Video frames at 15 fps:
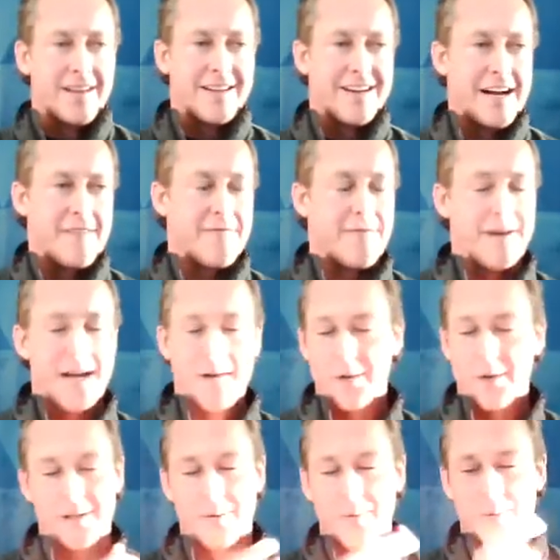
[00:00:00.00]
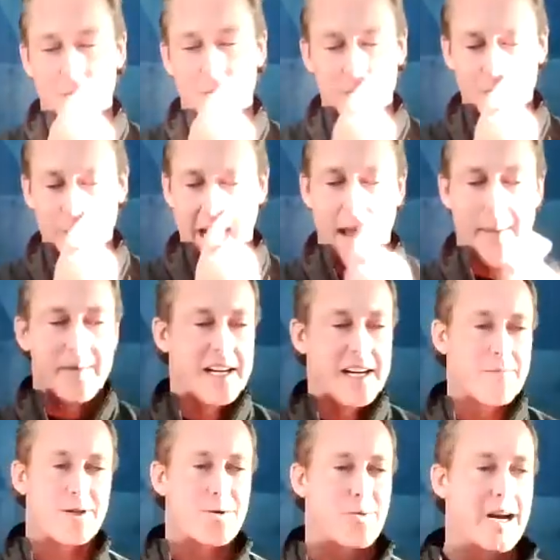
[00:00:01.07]
I forget what happened in
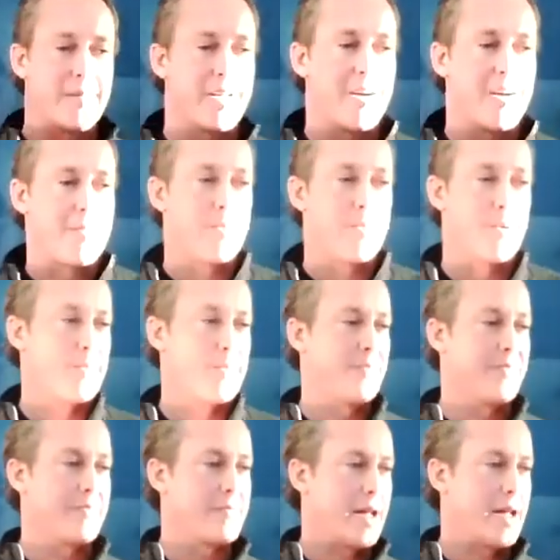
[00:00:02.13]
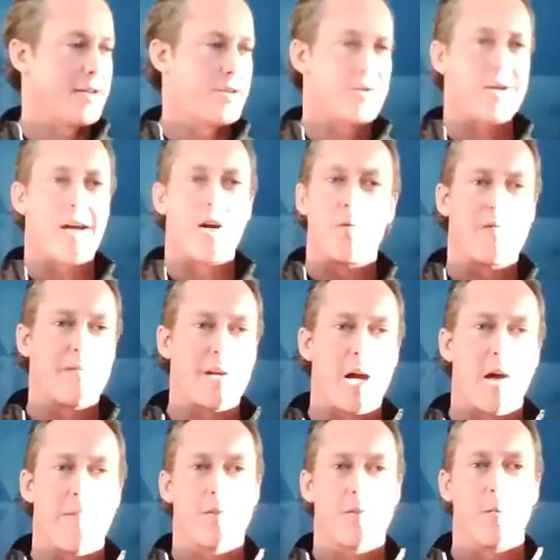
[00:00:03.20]
between, but I remember I just got home from the
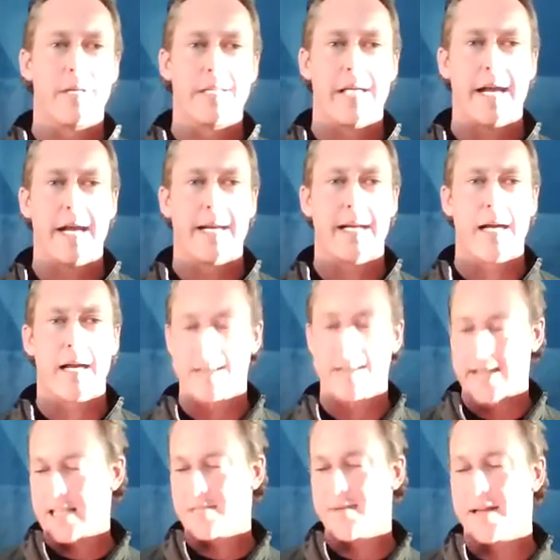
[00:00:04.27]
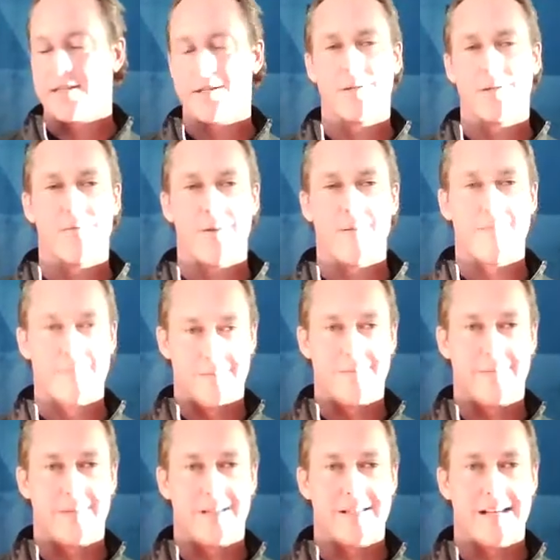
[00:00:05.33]
office one day and I got a text message from
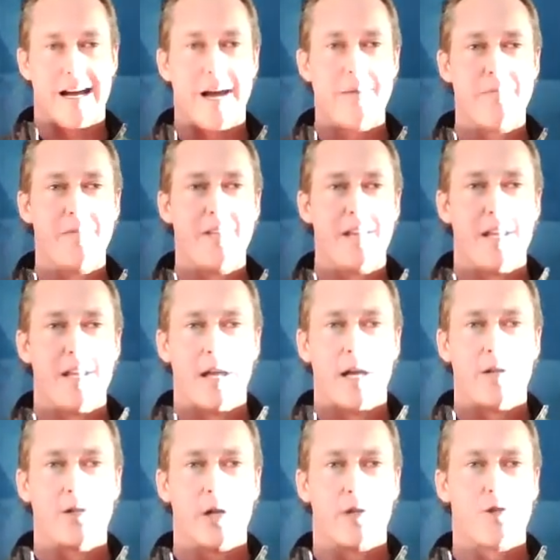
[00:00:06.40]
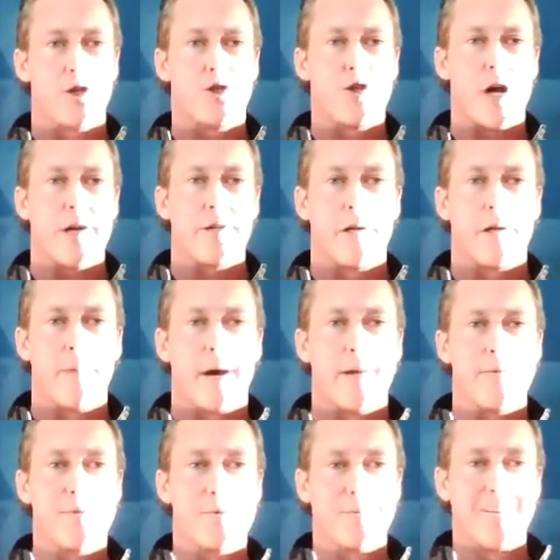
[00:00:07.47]
this guy. He said, just checked into
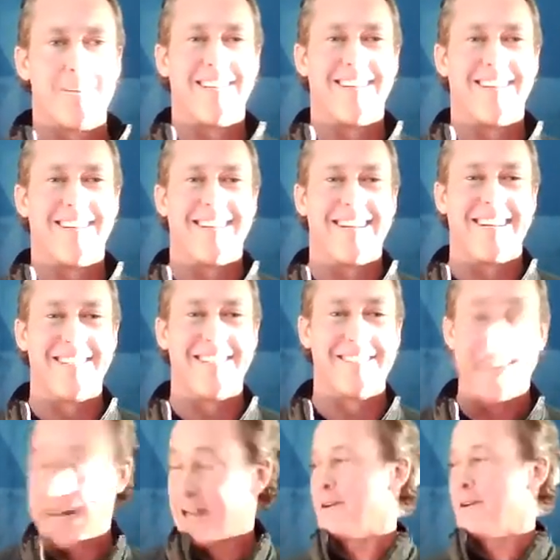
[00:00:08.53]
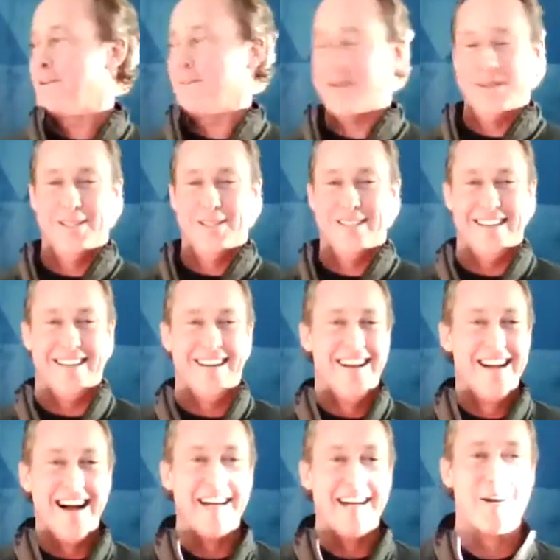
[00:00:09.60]
buds. I was like, holy shit.
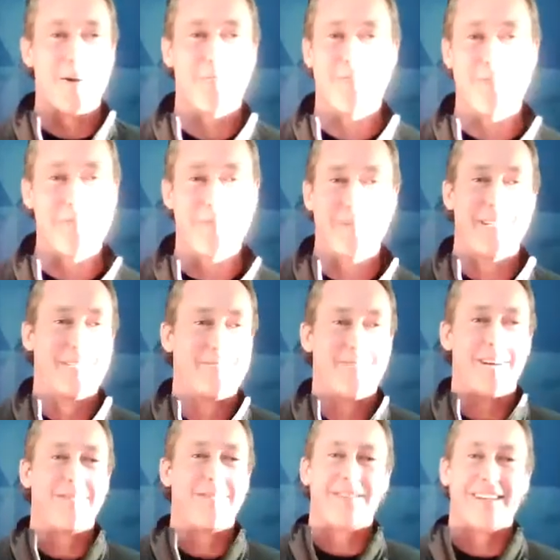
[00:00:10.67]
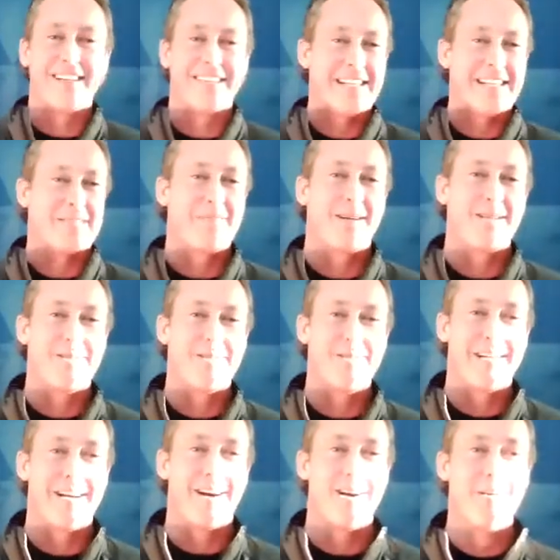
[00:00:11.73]
I hadn't heard from him in probably 6 months to a
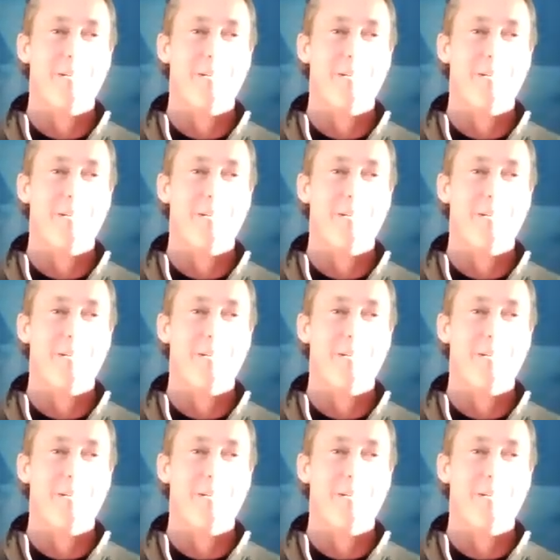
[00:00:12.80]
year.